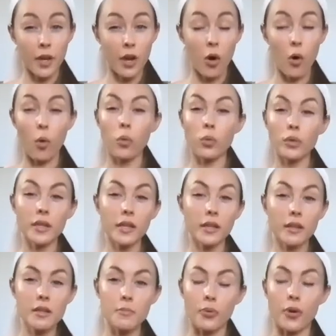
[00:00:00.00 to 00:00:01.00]

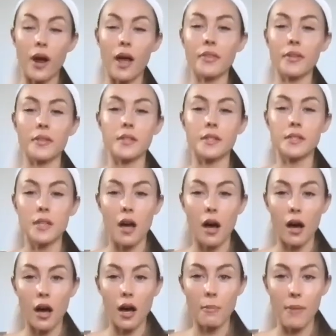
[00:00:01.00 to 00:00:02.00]
Holding the breath at the
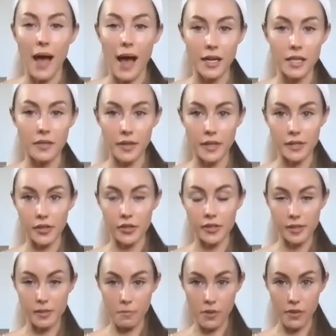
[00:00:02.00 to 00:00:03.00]
top activates our
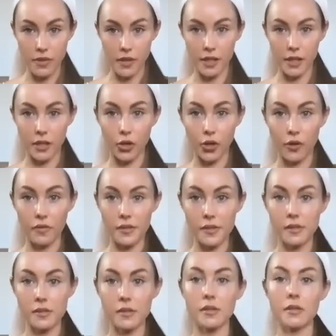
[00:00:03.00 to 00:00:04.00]
sympathetic nervous
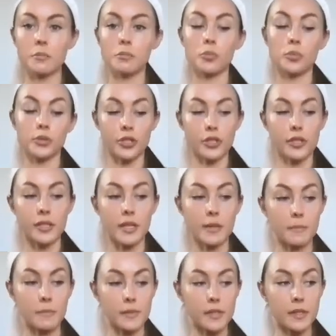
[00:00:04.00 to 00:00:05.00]
system, which
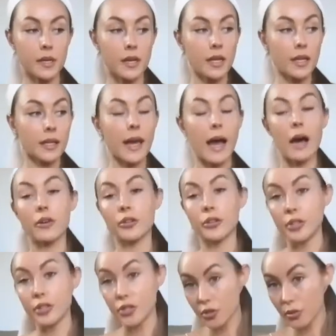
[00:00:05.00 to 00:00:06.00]
seems
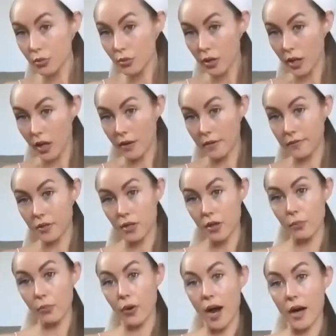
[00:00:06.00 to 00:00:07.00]
counterintuitive to the
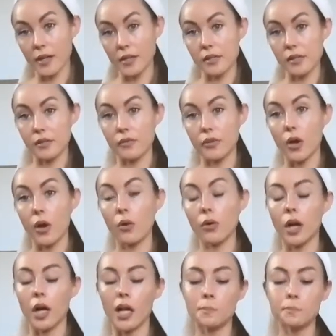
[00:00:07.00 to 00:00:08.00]
practice of
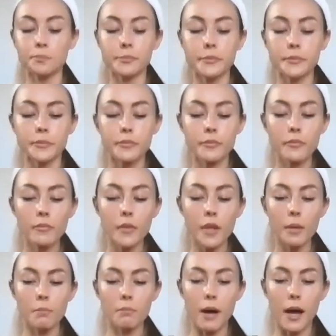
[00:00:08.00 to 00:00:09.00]
yoga.
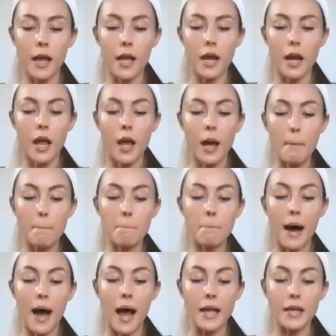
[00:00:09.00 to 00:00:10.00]
But
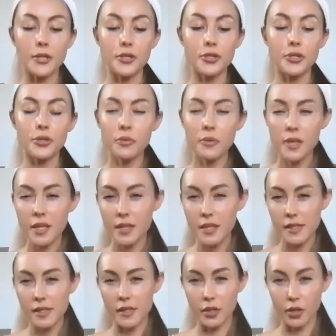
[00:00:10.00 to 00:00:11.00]
by doing
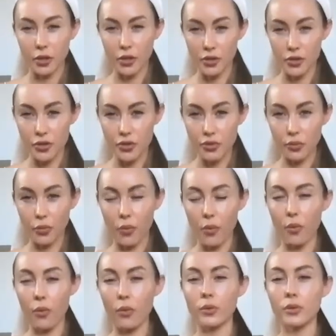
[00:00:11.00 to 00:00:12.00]
this in a
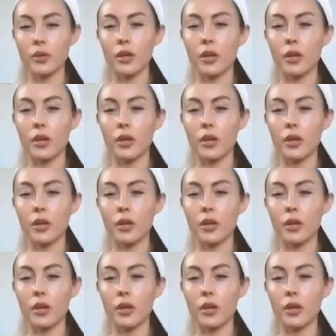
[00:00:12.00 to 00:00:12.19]
controlled,